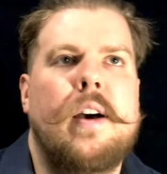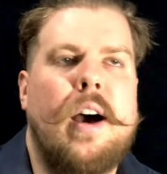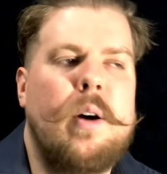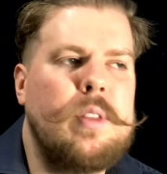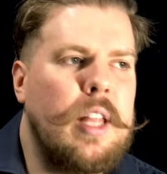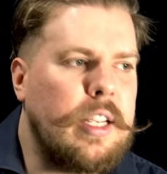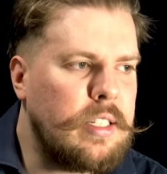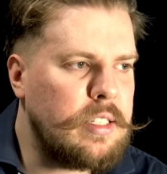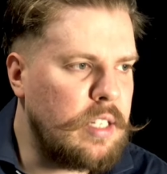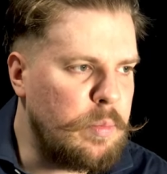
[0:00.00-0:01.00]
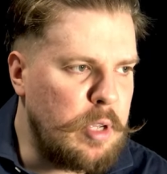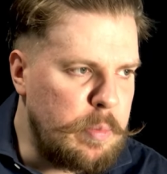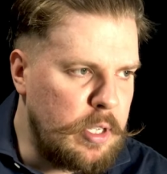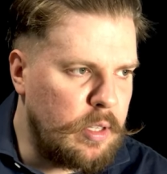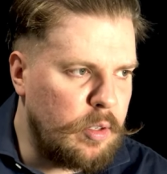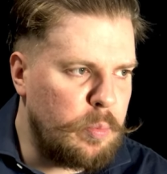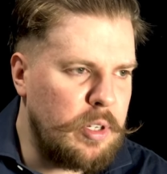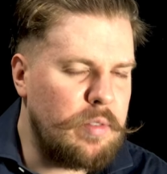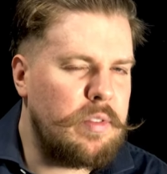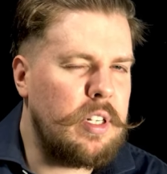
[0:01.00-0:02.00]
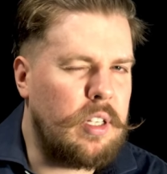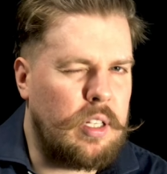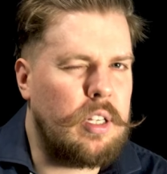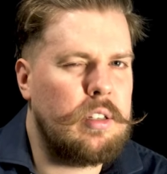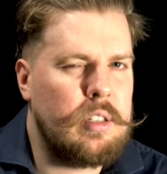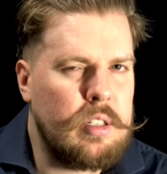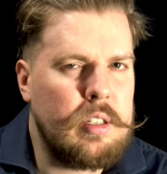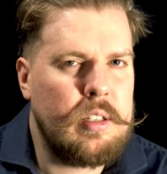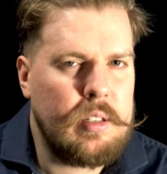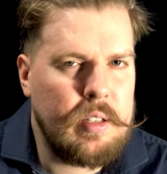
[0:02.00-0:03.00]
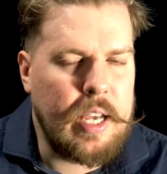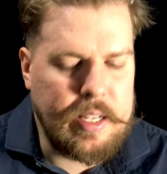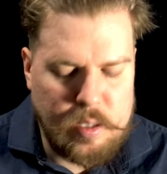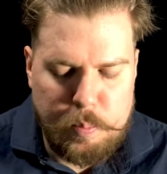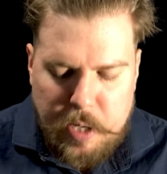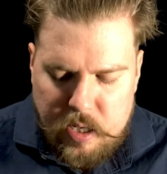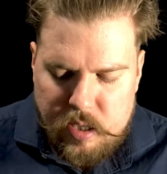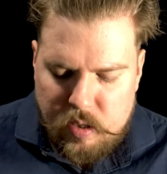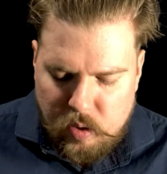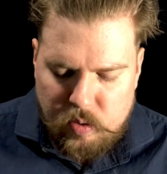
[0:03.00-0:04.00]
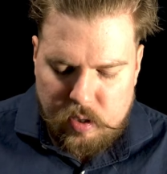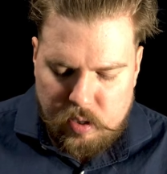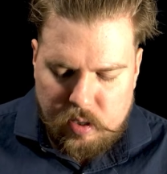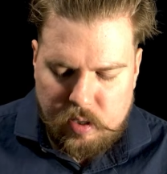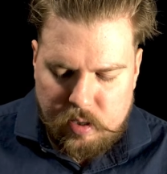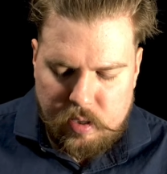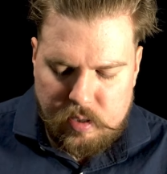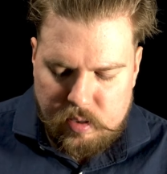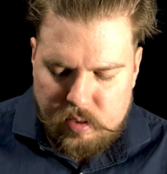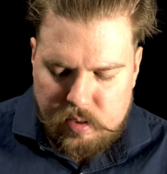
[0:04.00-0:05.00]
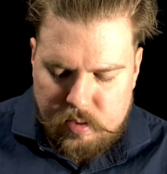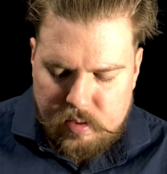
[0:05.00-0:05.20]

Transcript: I would like to see maybe a little bit of vanilla as a base note on this.